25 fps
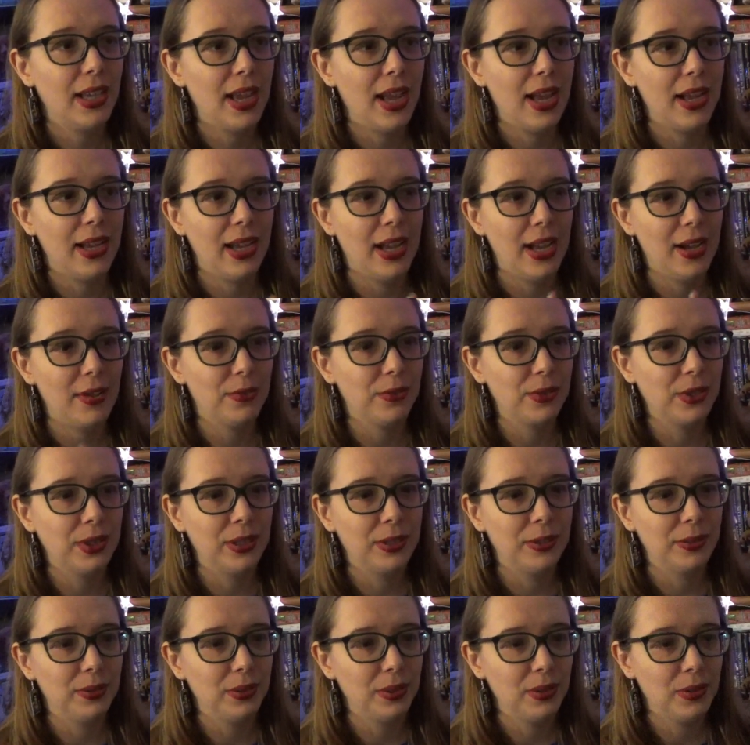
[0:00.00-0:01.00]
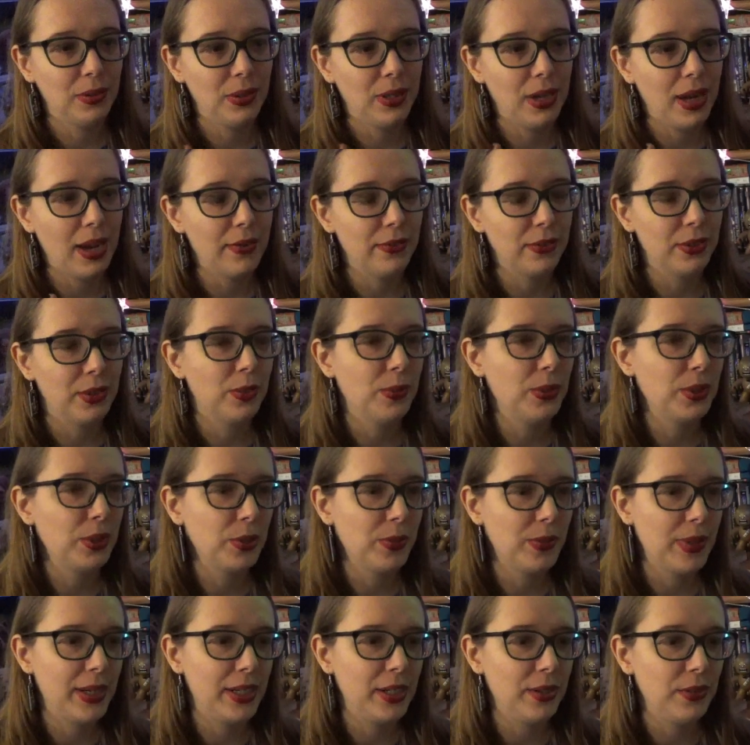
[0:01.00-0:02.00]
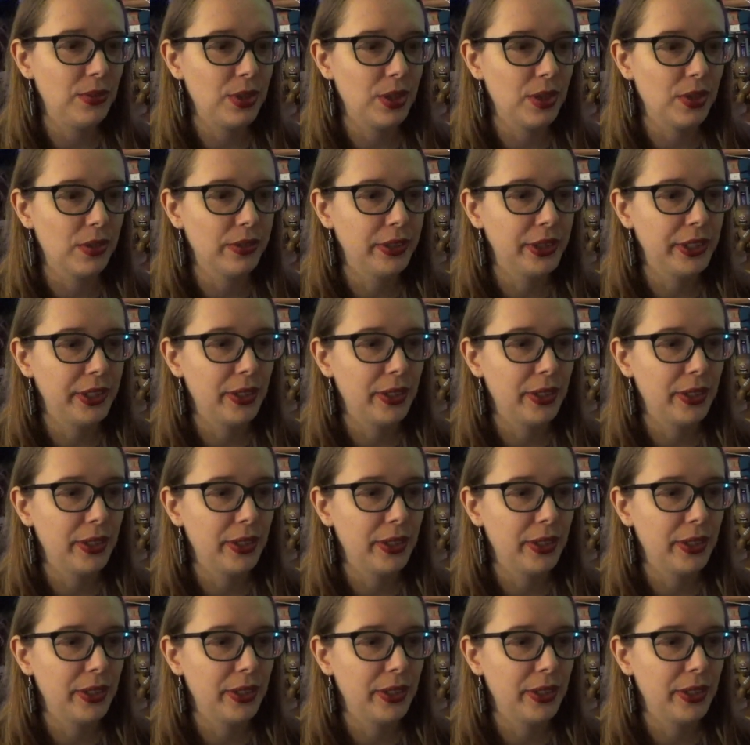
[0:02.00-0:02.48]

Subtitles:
every which way you turn.